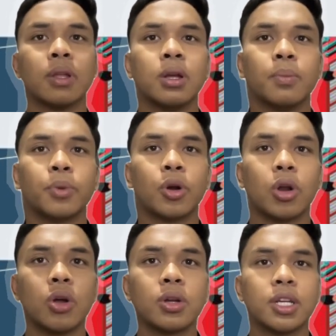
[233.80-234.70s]

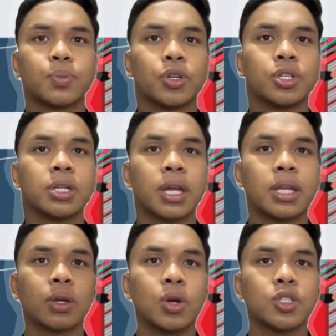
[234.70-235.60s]
Prolonged exposure
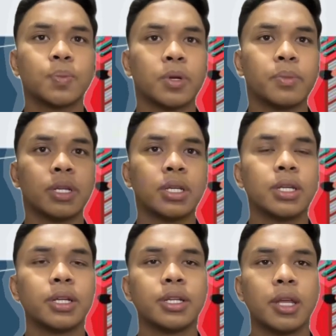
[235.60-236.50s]
can cause permanent
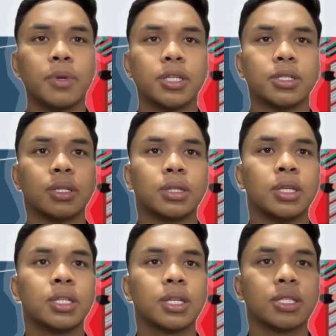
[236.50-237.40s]
hearing damage,
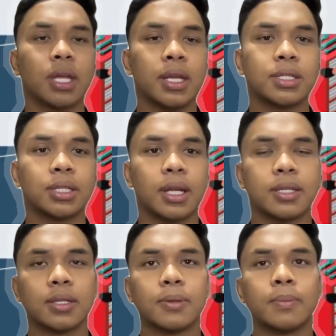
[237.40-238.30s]
tinnitus, and
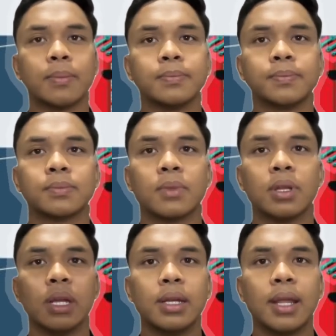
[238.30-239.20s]
stress.
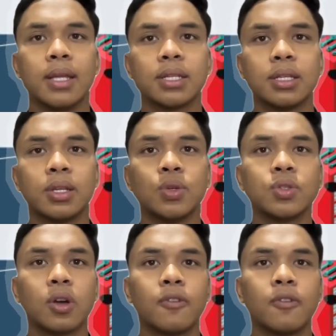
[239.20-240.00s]
Next, the use of